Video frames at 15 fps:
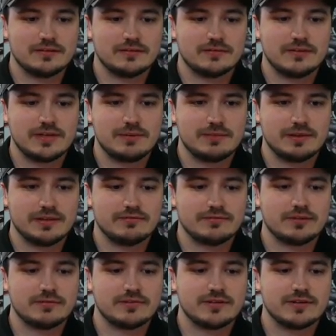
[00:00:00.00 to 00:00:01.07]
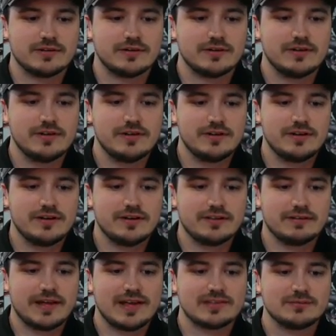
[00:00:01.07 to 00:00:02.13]
I'm going to eat my leftovers here.
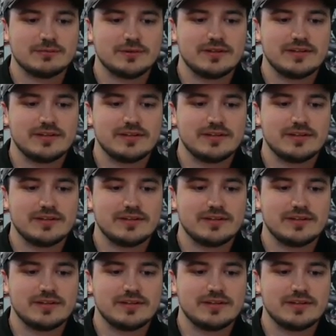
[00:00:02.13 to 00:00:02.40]
The last one